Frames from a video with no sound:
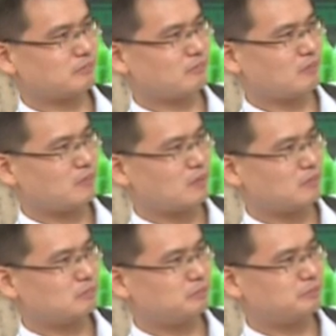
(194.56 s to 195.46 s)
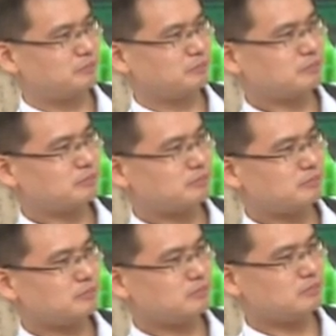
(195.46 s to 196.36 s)

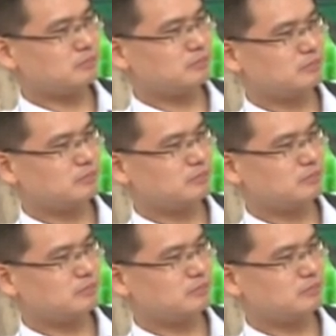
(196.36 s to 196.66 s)
[no speech]